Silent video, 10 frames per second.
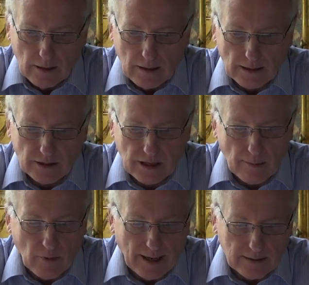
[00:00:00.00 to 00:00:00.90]
Thus,
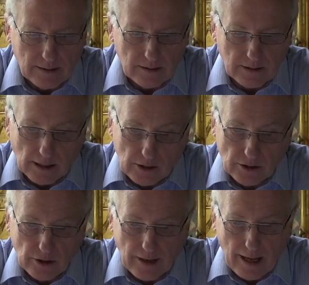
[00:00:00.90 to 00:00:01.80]
some writers, such
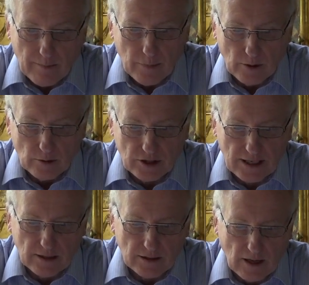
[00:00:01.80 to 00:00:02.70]
as Ocampo,
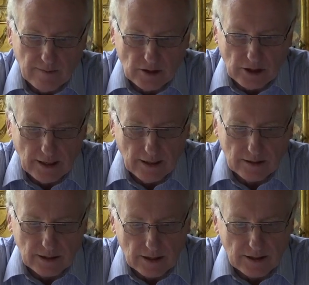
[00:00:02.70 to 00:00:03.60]
see the service
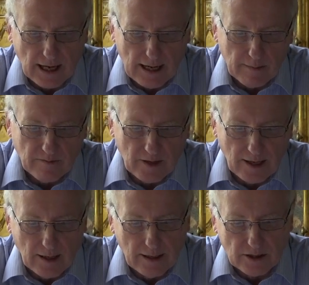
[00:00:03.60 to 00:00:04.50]
years as a time of
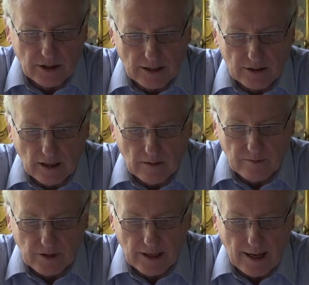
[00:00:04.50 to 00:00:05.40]
nihilistic
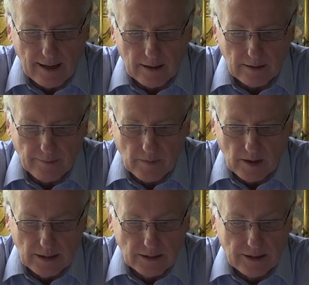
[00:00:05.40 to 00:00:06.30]
self-denial.
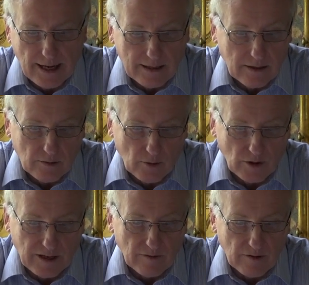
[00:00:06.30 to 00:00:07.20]
His death
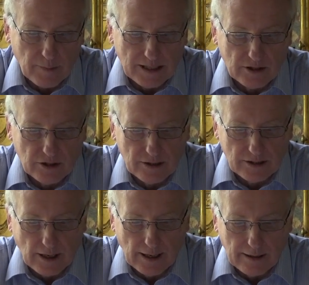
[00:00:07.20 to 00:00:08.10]
could even have been
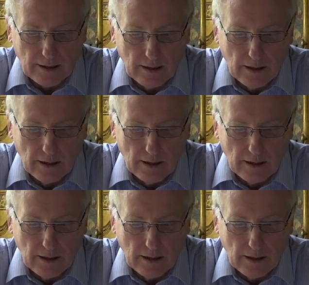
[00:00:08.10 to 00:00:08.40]
suicide.